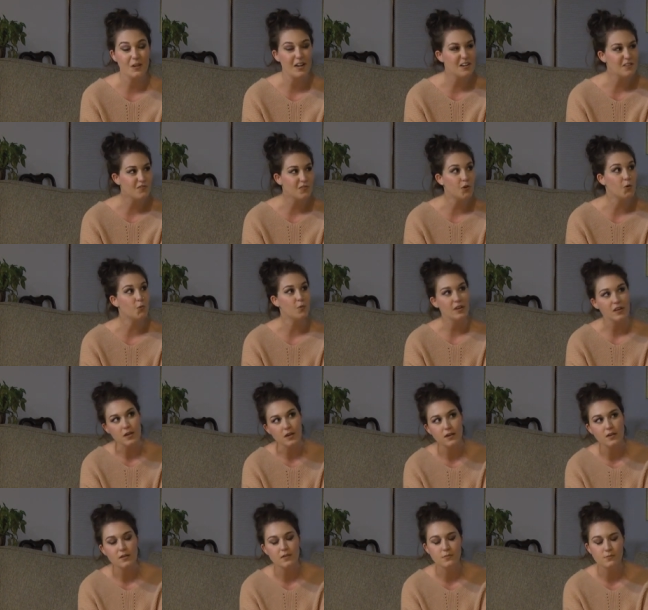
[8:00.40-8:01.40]
Planned it for a
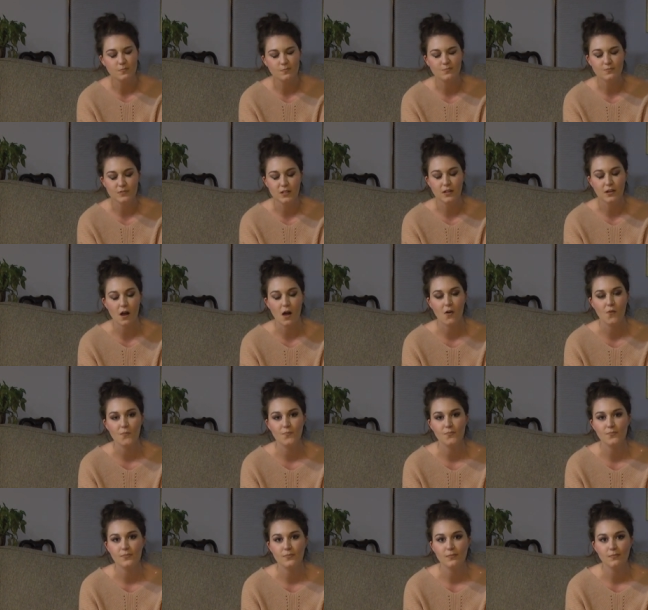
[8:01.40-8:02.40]
week, you know.
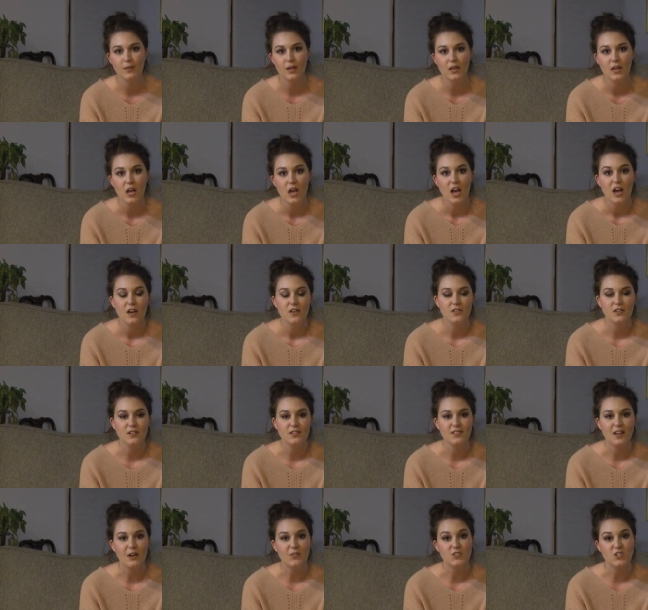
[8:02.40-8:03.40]

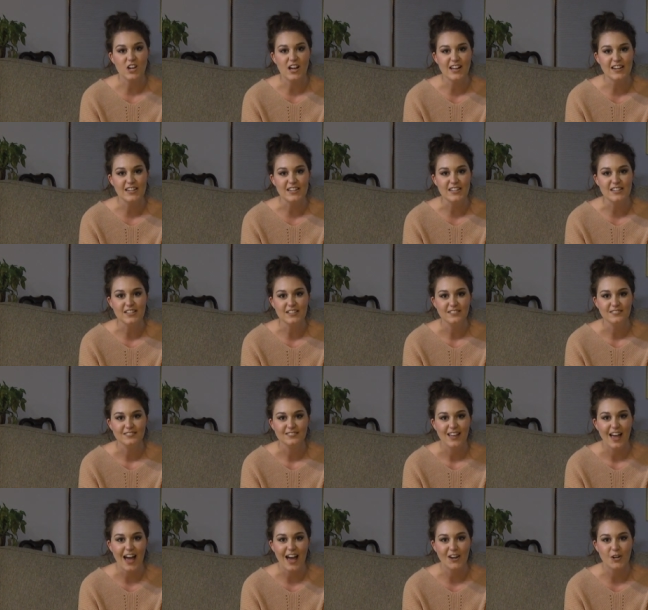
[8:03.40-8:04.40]
Turns out Johnny
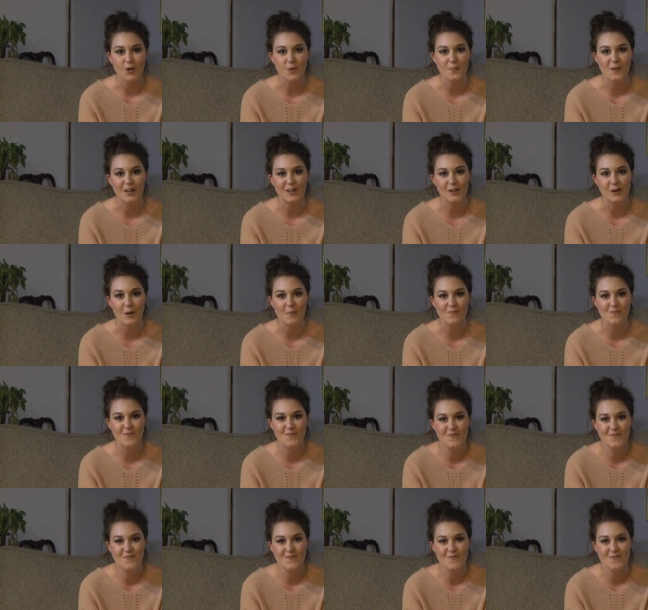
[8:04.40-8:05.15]
had her pick her up